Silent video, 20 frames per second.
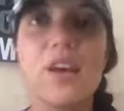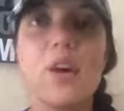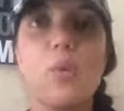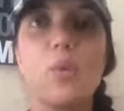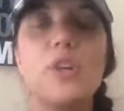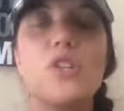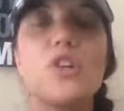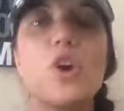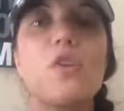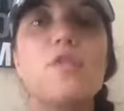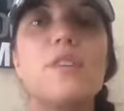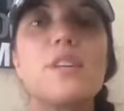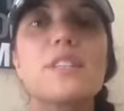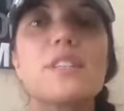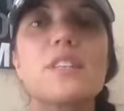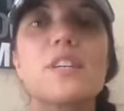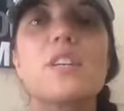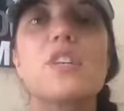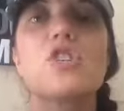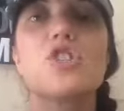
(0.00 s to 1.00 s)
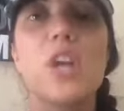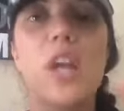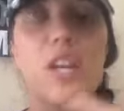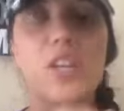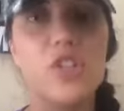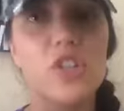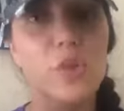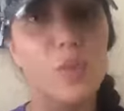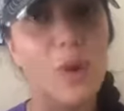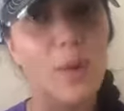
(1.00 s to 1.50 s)
We dove into
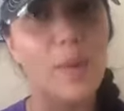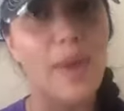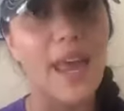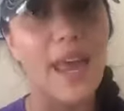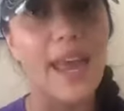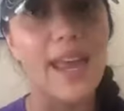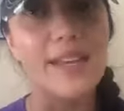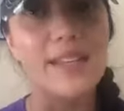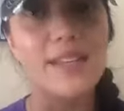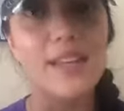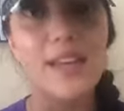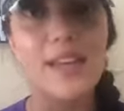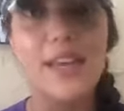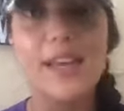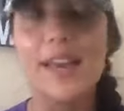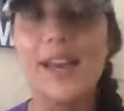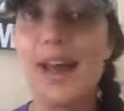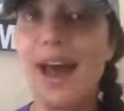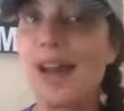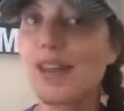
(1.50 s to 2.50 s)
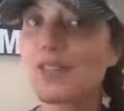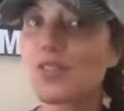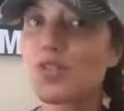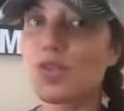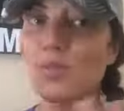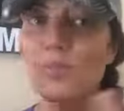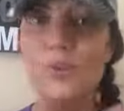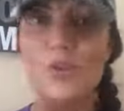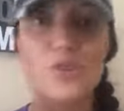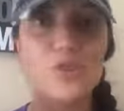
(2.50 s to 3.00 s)
changing the way we ate, not
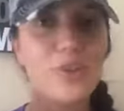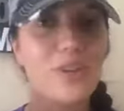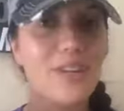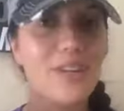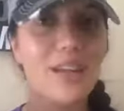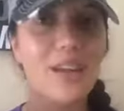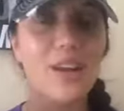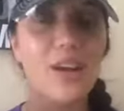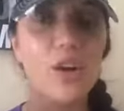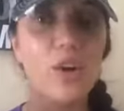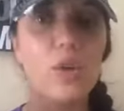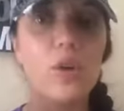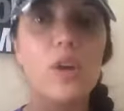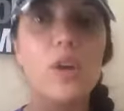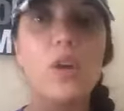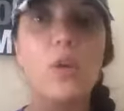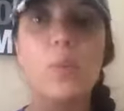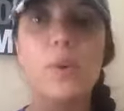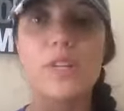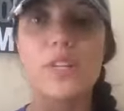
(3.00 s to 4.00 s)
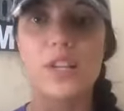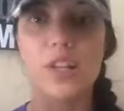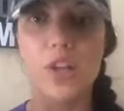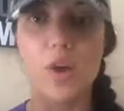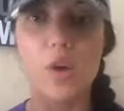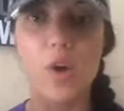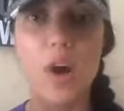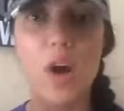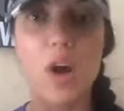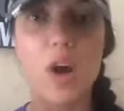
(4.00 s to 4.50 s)
super strict keto. We did
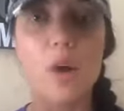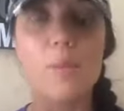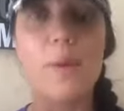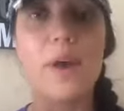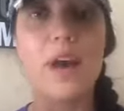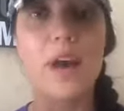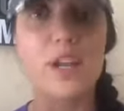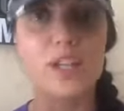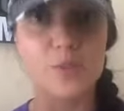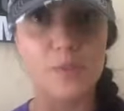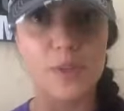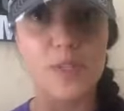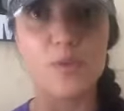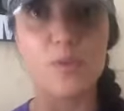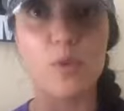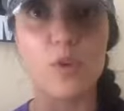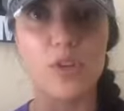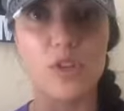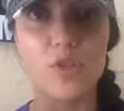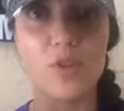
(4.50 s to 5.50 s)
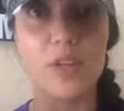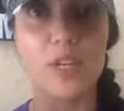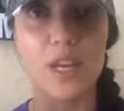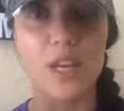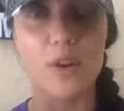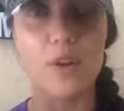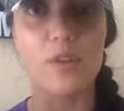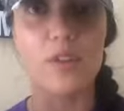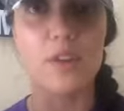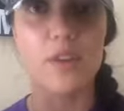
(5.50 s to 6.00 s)
low carb. My husband's more strict
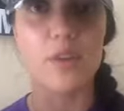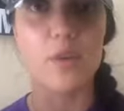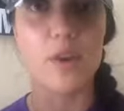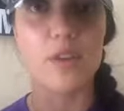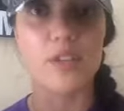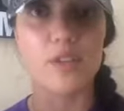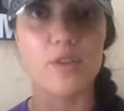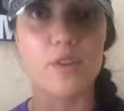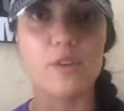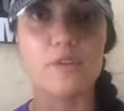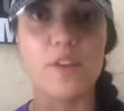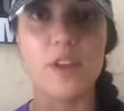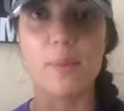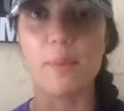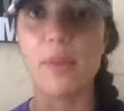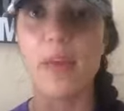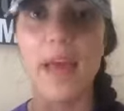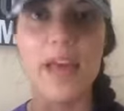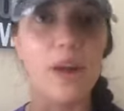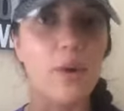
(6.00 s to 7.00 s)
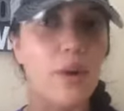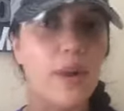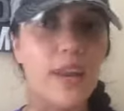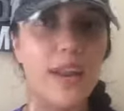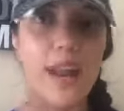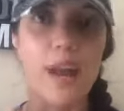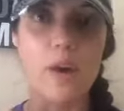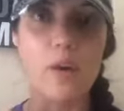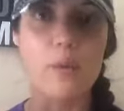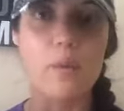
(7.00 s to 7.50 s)
keto than the rest of our family. I go in
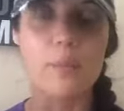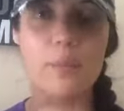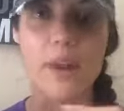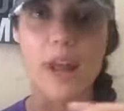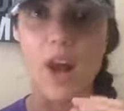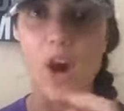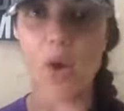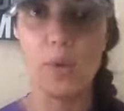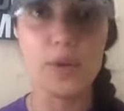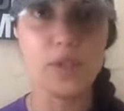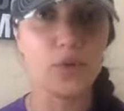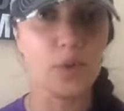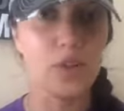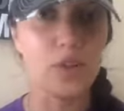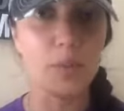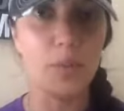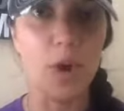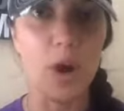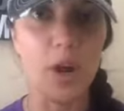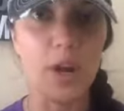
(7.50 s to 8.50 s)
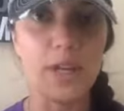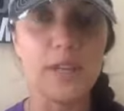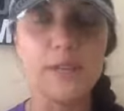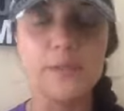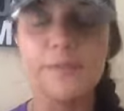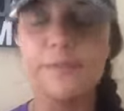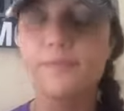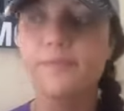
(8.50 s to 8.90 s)
and out, but I always drink the product.